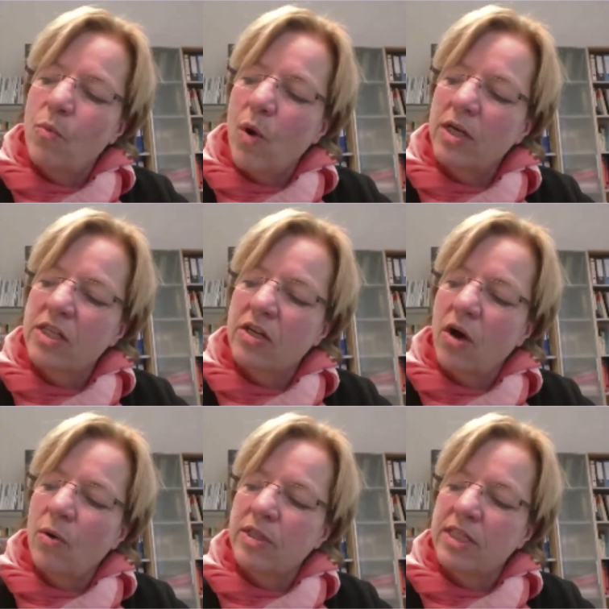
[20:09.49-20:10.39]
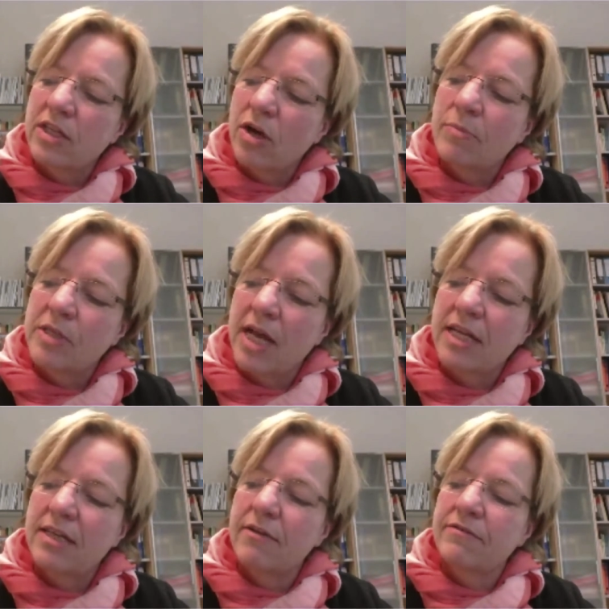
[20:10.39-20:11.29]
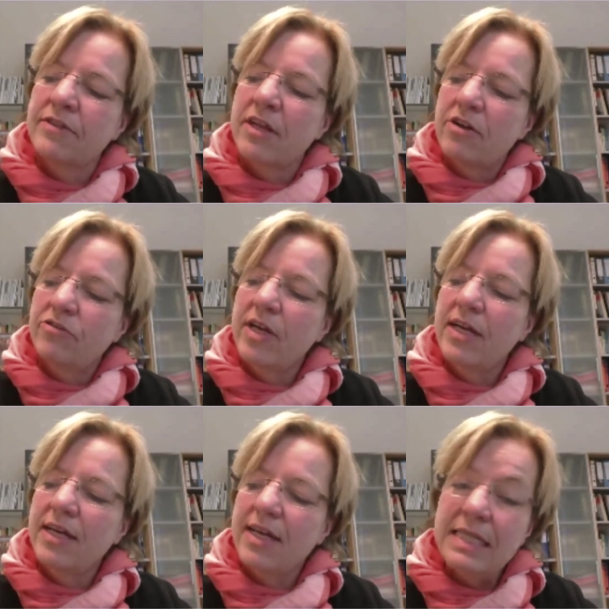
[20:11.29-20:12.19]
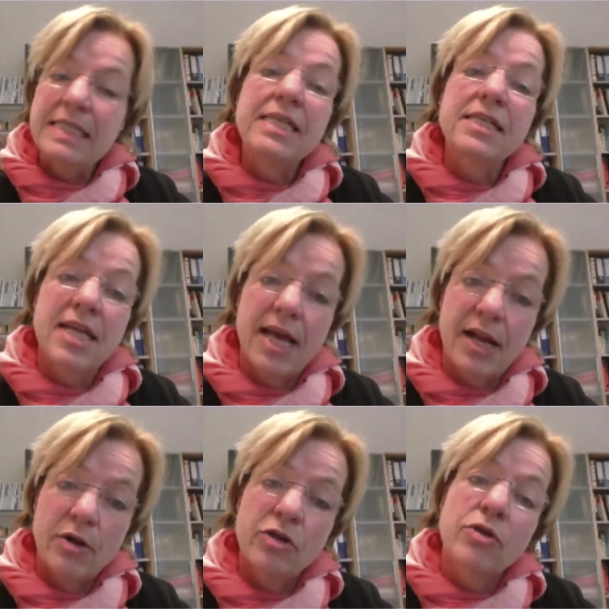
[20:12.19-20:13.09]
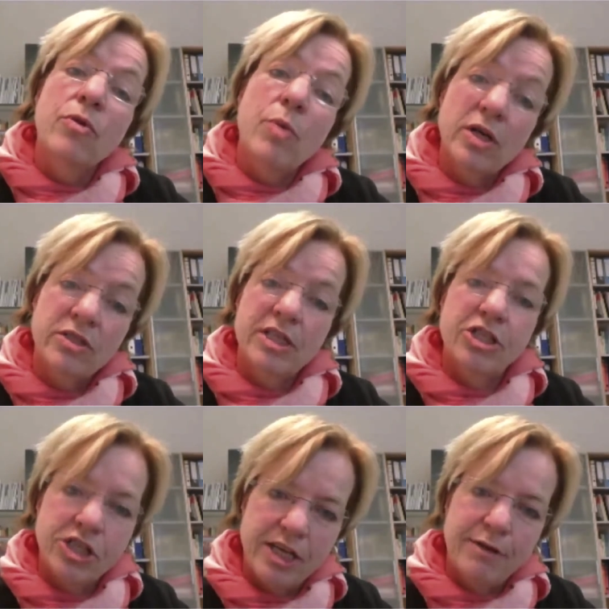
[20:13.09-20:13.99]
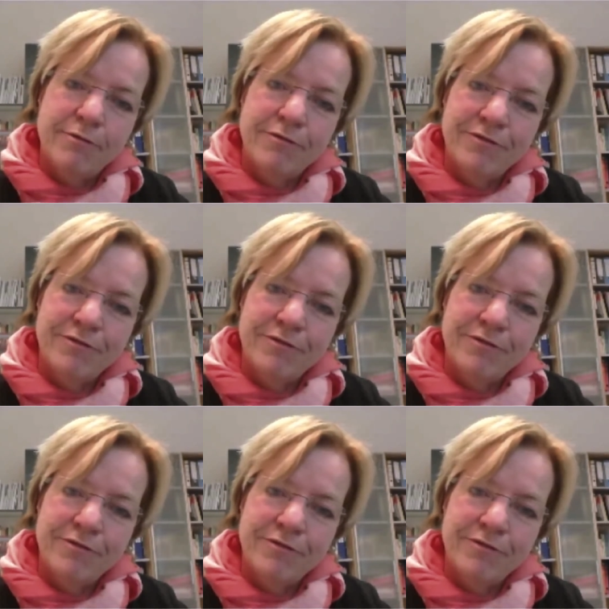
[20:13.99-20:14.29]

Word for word: what goals and objectives really in detail you want to achieve.